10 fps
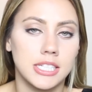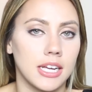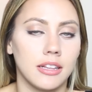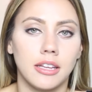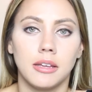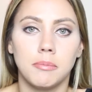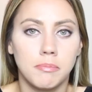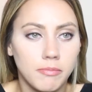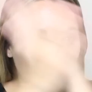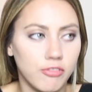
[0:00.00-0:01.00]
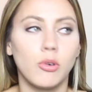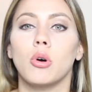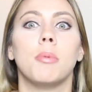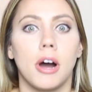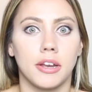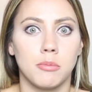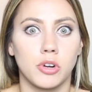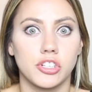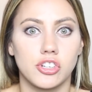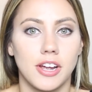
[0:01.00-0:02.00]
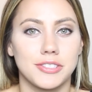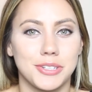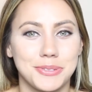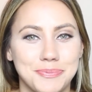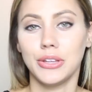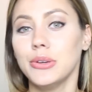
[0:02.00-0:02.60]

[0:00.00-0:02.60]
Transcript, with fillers: daily full body moisturizer.